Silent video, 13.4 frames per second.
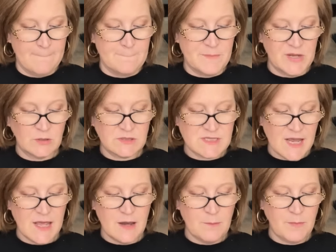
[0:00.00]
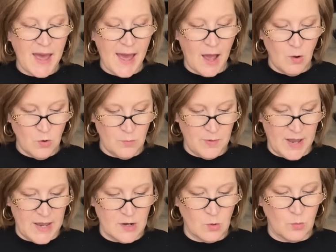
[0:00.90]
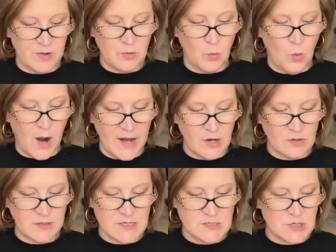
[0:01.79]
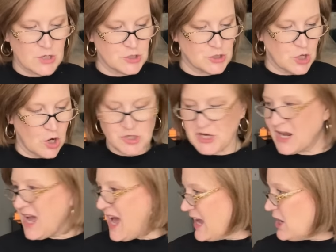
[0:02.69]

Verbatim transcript: built-in power bank with wireless charging.